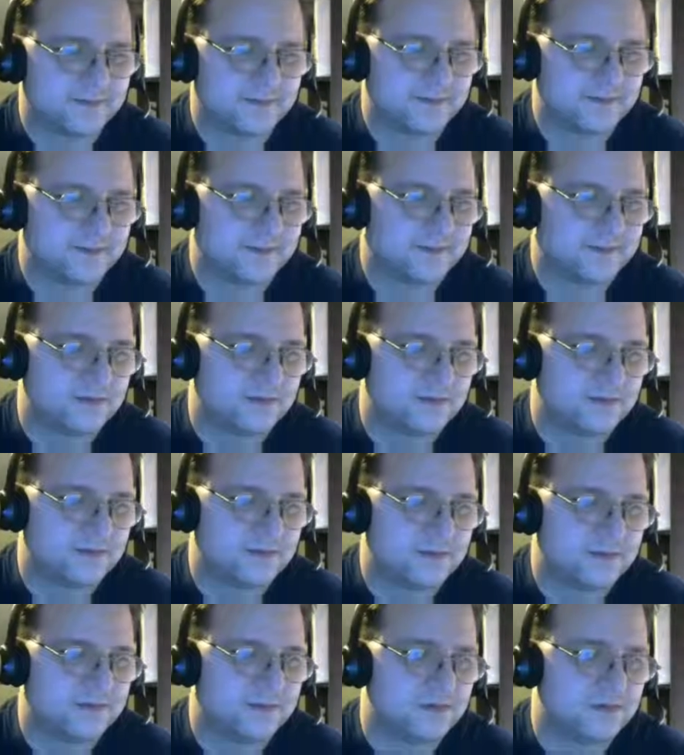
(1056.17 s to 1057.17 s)

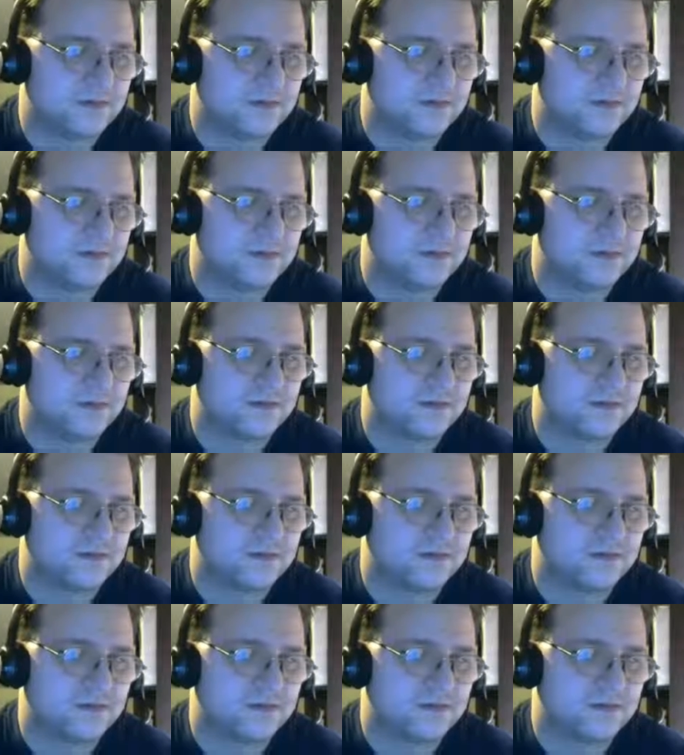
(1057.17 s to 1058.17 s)

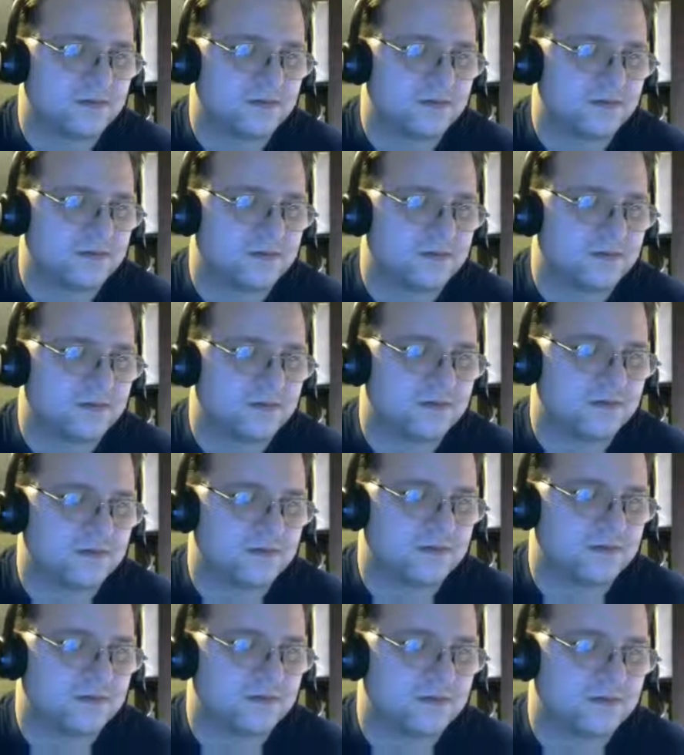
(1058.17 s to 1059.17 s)

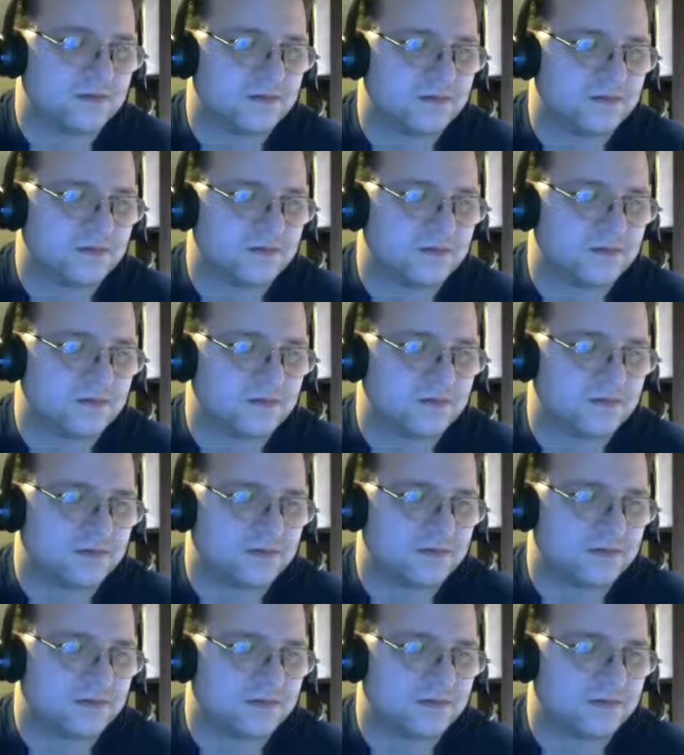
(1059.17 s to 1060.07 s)
Nobody speaks.